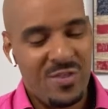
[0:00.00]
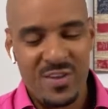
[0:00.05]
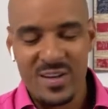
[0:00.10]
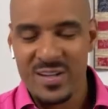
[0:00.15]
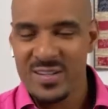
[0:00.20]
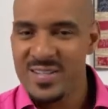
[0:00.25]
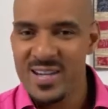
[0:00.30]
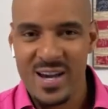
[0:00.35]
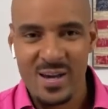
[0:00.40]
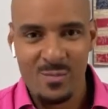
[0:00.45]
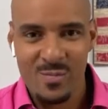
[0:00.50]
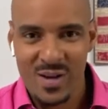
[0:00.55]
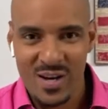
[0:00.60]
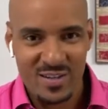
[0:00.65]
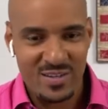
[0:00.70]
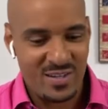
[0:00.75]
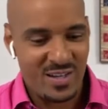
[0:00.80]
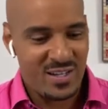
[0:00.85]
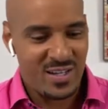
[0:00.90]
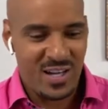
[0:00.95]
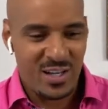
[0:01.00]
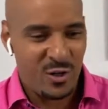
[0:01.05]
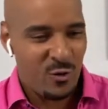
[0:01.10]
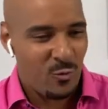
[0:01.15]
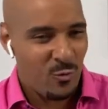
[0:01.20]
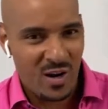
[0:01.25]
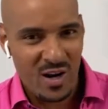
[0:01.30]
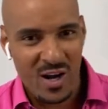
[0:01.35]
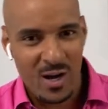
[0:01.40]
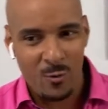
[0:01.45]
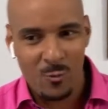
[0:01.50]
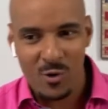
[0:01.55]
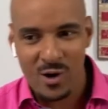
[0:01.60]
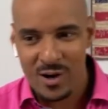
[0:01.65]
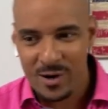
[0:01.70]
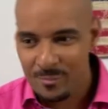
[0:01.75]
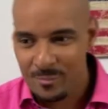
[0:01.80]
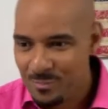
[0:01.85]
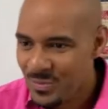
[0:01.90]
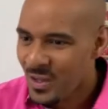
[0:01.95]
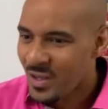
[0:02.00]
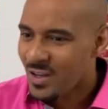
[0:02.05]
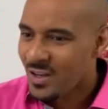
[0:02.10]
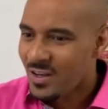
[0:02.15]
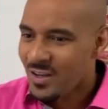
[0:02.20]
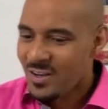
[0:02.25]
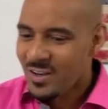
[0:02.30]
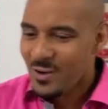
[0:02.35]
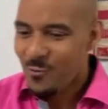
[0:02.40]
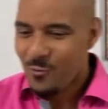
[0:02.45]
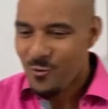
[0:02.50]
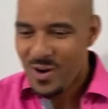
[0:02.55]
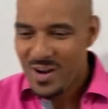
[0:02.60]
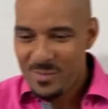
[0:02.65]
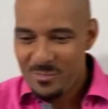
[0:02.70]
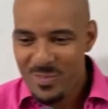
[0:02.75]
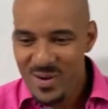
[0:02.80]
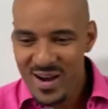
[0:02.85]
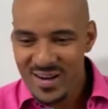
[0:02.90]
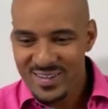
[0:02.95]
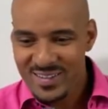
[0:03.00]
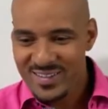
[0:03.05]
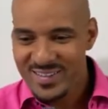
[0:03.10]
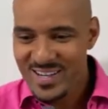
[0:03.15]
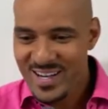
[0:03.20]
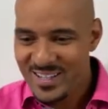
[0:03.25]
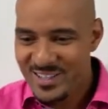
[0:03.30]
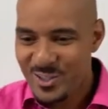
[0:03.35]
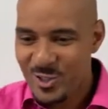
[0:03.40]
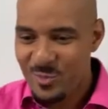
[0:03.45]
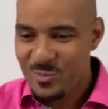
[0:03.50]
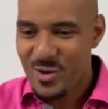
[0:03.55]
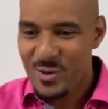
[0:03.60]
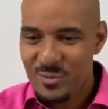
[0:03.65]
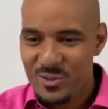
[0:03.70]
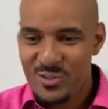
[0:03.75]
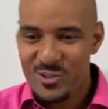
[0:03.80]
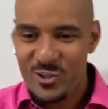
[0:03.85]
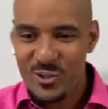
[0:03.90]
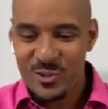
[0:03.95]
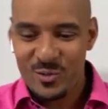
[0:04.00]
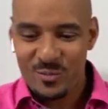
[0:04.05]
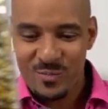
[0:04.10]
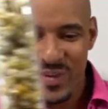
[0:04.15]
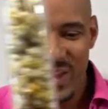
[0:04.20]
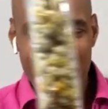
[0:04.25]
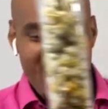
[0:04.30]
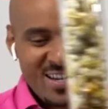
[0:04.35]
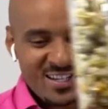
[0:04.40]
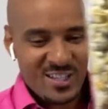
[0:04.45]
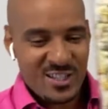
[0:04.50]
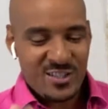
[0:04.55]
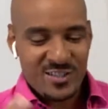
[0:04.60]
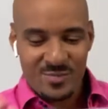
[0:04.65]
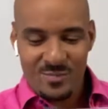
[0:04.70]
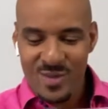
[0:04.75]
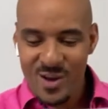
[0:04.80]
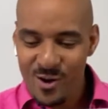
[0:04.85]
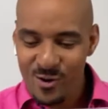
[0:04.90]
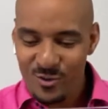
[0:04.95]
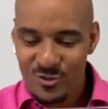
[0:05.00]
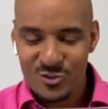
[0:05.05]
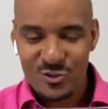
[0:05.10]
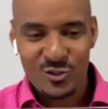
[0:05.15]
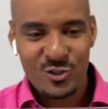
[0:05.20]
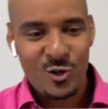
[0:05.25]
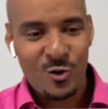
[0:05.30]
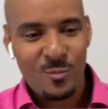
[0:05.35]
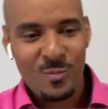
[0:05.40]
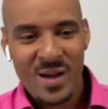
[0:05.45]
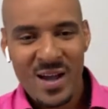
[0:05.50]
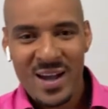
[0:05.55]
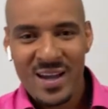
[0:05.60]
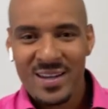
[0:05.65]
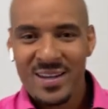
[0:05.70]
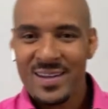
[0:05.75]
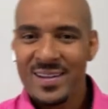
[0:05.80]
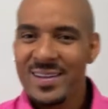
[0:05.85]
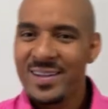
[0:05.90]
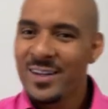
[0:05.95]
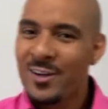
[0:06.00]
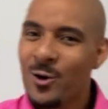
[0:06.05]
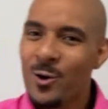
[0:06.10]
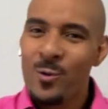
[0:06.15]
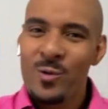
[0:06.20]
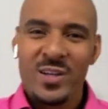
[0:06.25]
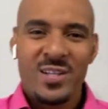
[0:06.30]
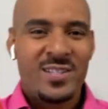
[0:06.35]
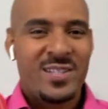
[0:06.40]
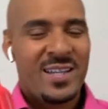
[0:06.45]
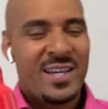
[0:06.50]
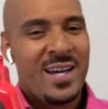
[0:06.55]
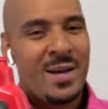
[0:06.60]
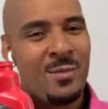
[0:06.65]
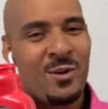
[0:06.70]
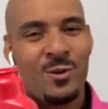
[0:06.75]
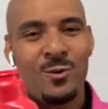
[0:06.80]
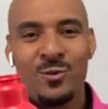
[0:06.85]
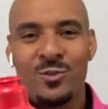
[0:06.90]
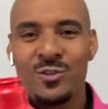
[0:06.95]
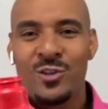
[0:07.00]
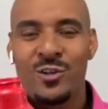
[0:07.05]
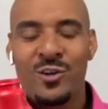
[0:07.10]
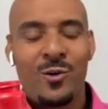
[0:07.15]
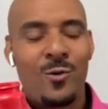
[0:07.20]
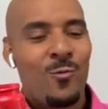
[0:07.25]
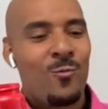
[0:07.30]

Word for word: within 10 minutes. And then you run on hot water. Right back to test tube number two. It smells so bad, Nicole. These chemicals are